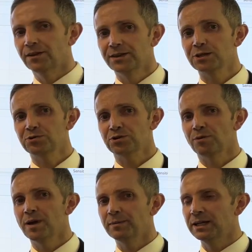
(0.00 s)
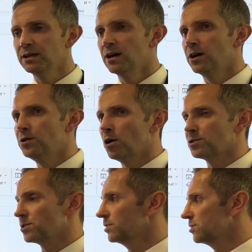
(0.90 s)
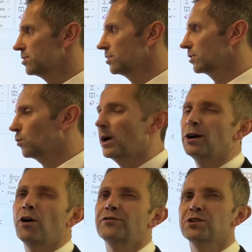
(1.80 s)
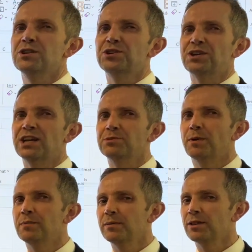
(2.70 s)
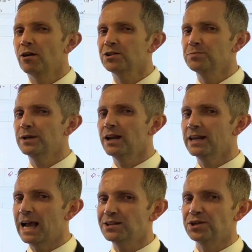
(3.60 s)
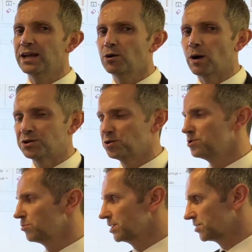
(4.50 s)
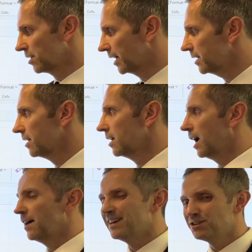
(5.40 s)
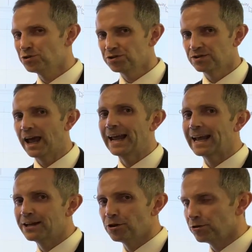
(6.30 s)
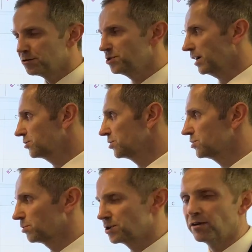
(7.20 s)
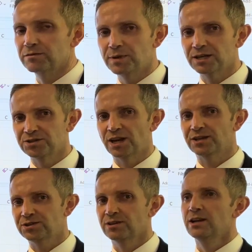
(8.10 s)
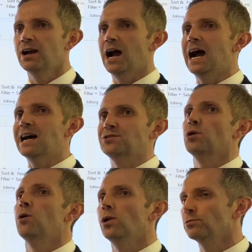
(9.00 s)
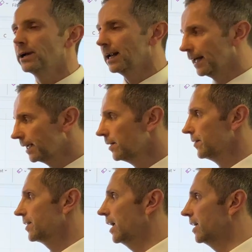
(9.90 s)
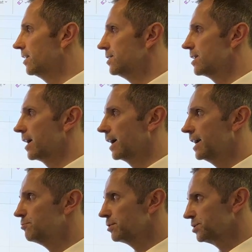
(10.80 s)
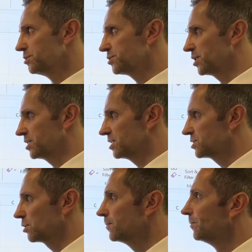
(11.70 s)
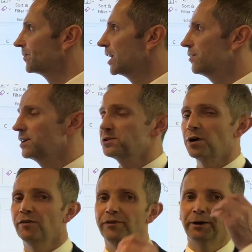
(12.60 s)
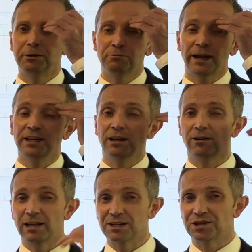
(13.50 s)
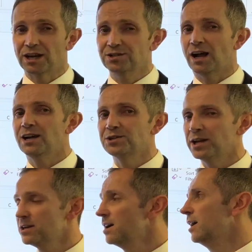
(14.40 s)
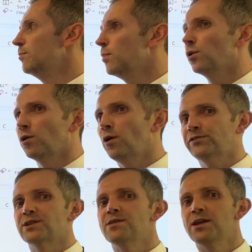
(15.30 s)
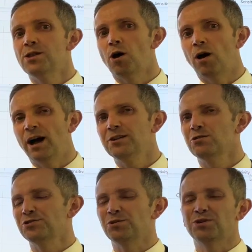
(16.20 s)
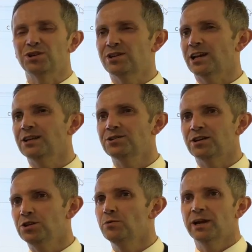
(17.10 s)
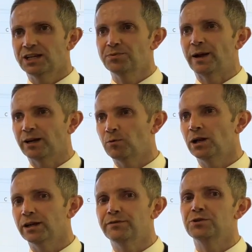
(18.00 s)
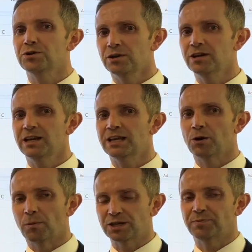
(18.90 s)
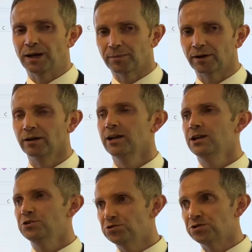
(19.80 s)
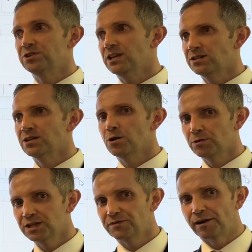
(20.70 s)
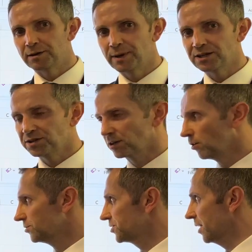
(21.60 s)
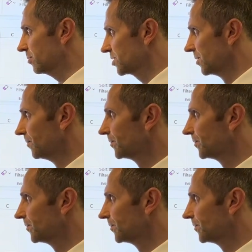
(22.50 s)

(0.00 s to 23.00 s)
things which are maybe not quite often assessed, but maybe there hasn't been any essay questions recently, and then just AN other sections which haven't been assessed at all really in recent sittings. So things that are very regularly assessed, as in more often than not, and also just things that you would expect. Well, if you're doing an economics paper, you just need to know these very basic concepts.